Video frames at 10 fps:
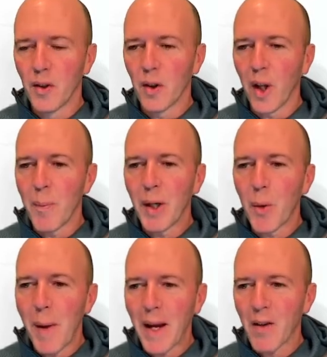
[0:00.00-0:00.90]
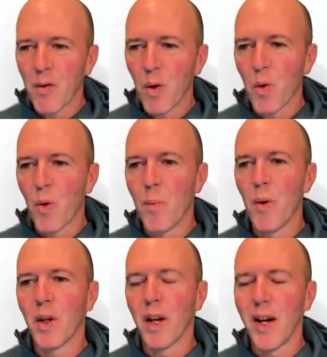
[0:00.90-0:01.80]
So let me go back and forth one
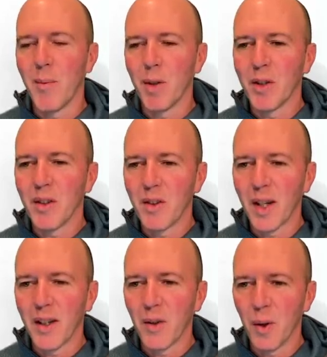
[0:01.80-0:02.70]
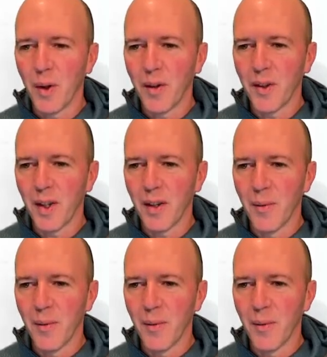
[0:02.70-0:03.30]
more time just to try to drill this in.